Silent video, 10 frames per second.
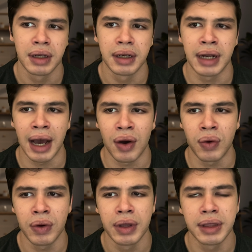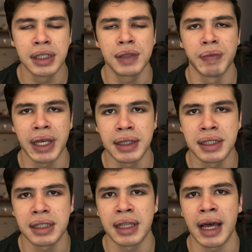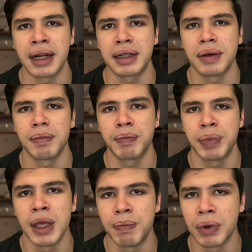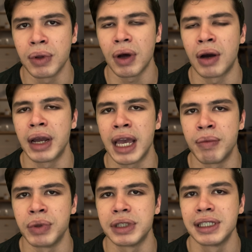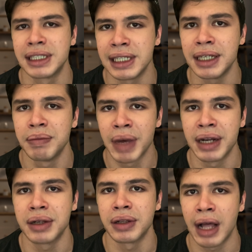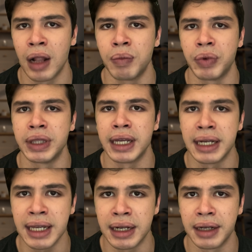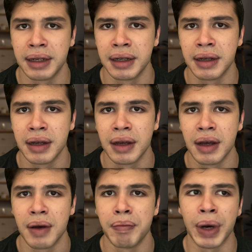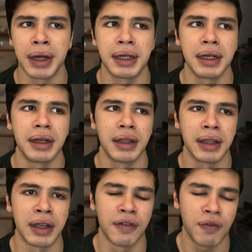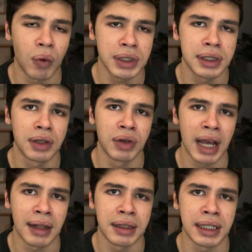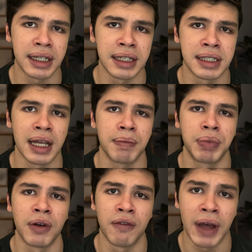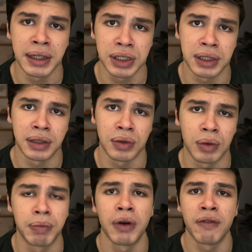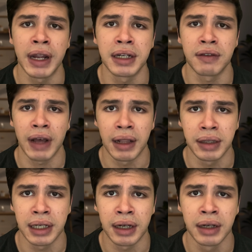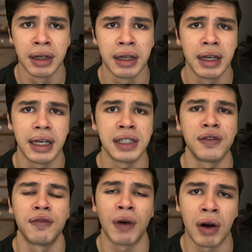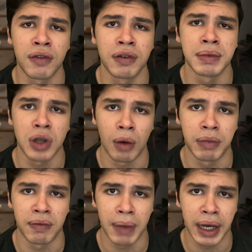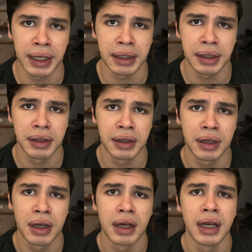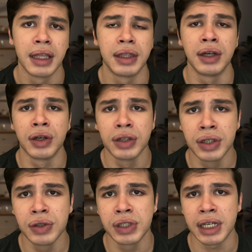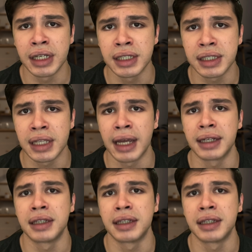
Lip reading: Now, this means that people are able to seek medical help when they need it. But the unfortunate reality is that prevention or preventive healthcare is far from top of mind. The good news is that